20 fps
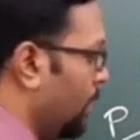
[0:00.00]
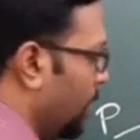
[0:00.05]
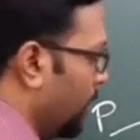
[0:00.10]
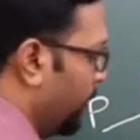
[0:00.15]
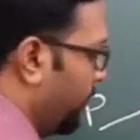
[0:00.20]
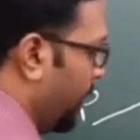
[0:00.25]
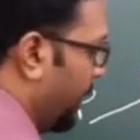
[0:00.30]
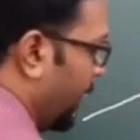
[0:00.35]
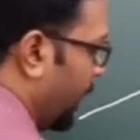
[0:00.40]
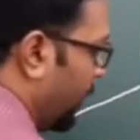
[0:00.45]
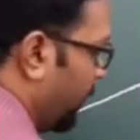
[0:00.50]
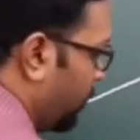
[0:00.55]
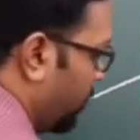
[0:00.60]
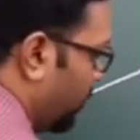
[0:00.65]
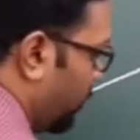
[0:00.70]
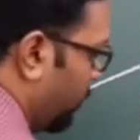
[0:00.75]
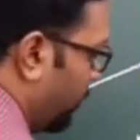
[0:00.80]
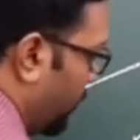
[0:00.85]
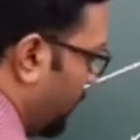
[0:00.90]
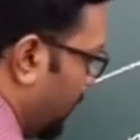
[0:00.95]
We can
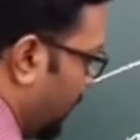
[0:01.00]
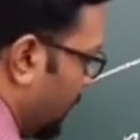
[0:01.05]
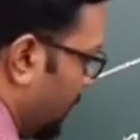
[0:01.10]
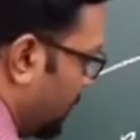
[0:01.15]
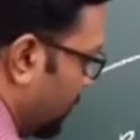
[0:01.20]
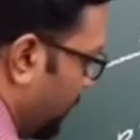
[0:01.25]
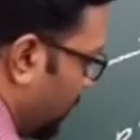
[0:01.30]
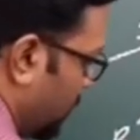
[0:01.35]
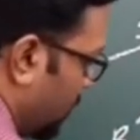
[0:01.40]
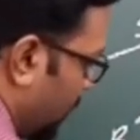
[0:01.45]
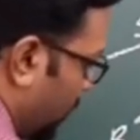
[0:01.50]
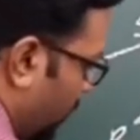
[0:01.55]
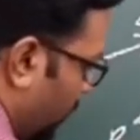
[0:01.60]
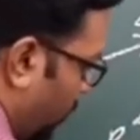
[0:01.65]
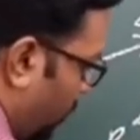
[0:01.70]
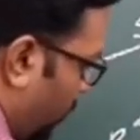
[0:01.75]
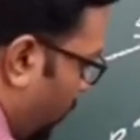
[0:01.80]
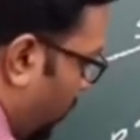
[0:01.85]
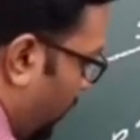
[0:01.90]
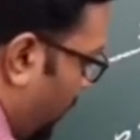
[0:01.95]
draw figures which are
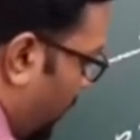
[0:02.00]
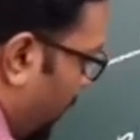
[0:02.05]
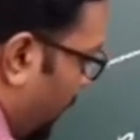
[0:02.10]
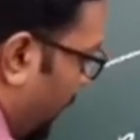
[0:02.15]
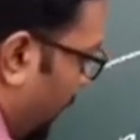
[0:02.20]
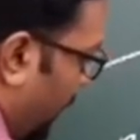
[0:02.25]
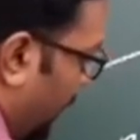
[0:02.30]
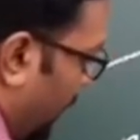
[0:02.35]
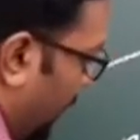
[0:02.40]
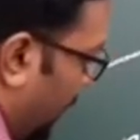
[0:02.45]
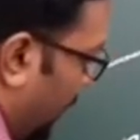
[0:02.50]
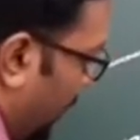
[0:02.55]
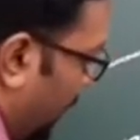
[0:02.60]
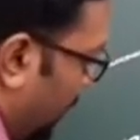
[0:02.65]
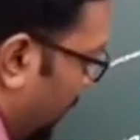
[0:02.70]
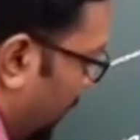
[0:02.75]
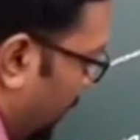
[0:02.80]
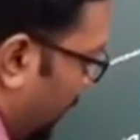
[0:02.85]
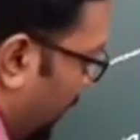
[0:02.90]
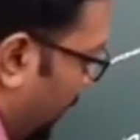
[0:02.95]
not
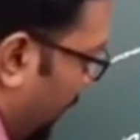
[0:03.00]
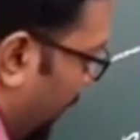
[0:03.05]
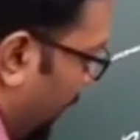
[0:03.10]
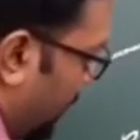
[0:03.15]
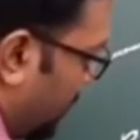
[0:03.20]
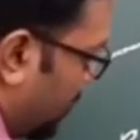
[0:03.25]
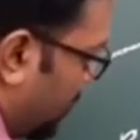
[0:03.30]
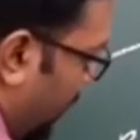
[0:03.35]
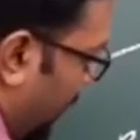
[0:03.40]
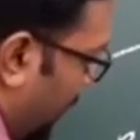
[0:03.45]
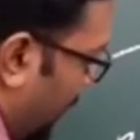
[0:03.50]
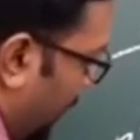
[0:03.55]
in a straight